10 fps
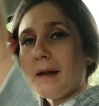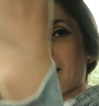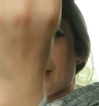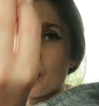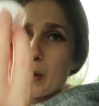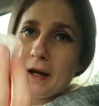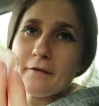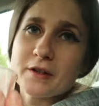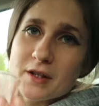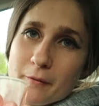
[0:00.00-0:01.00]
little bit
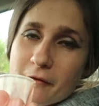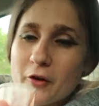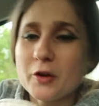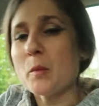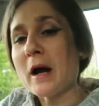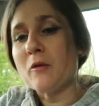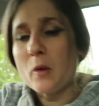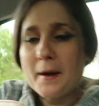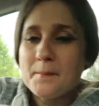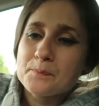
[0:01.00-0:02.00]
of a tip for you, by the
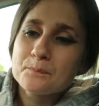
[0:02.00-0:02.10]
way.